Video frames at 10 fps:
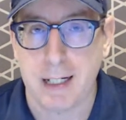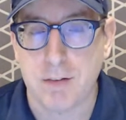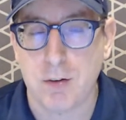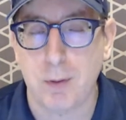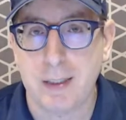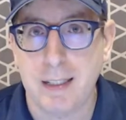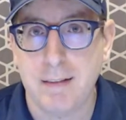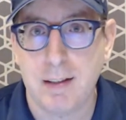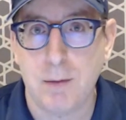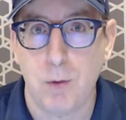So what they
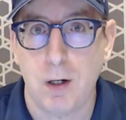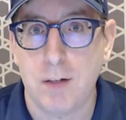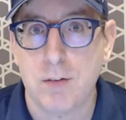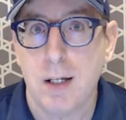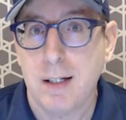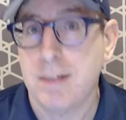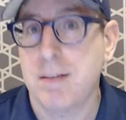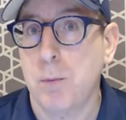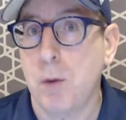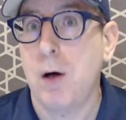did was they
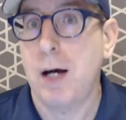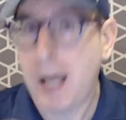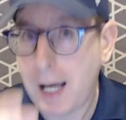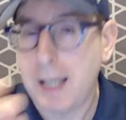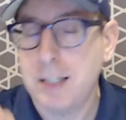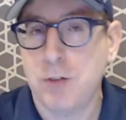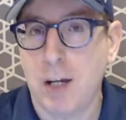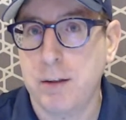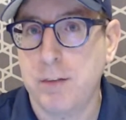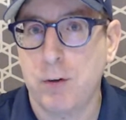said, well, in
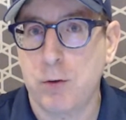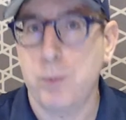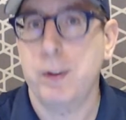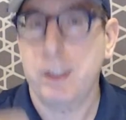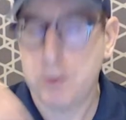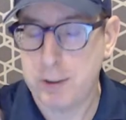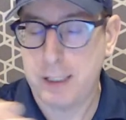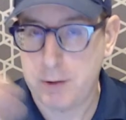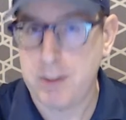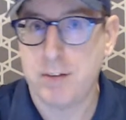January 1st, we're
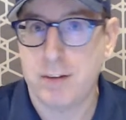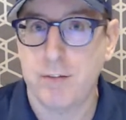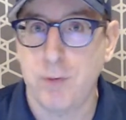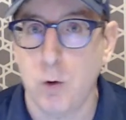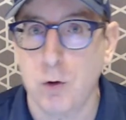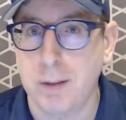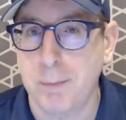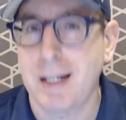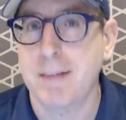increase it to 400, but that's our